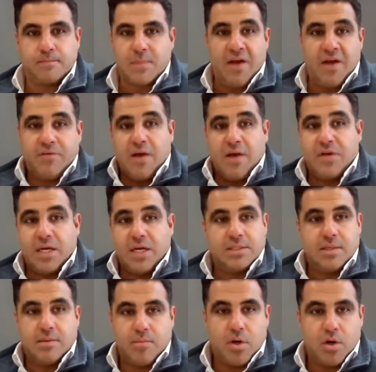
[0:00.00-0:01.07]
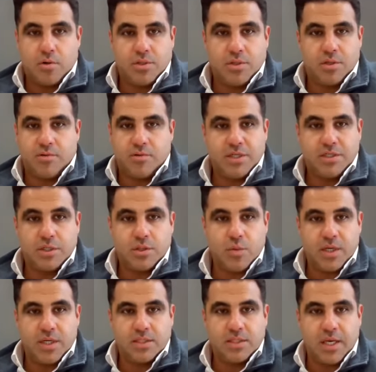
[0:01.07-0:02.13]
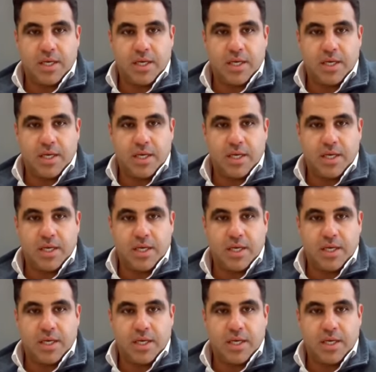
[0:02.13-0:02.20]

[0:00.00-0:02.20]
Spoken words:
I've gotten some borrowers in the craziest ways.